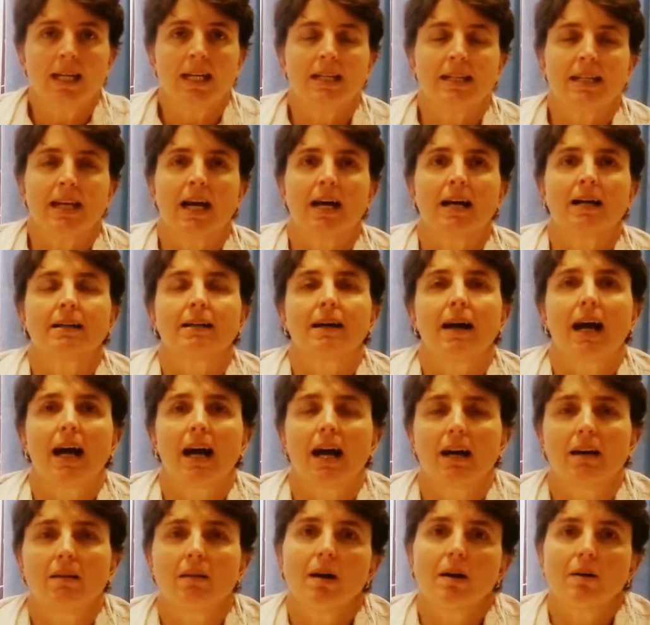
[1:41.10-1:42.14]
Now,
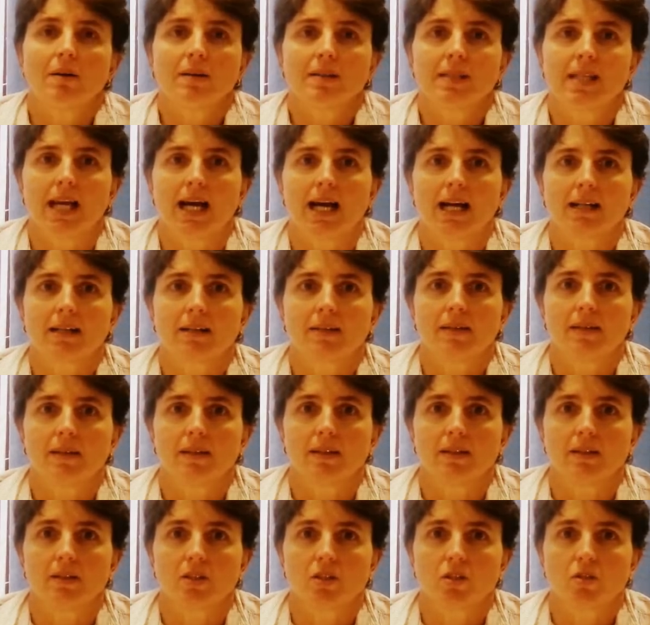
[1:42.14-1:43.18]
how I would like
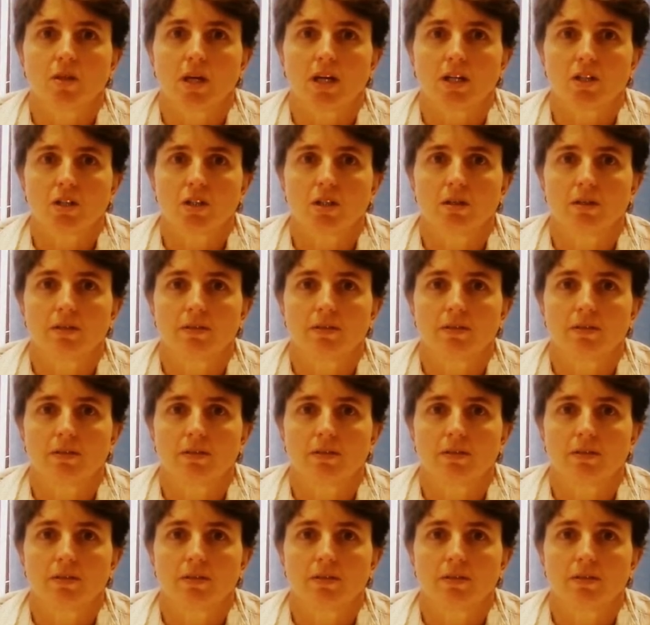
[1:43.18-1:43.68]
the structure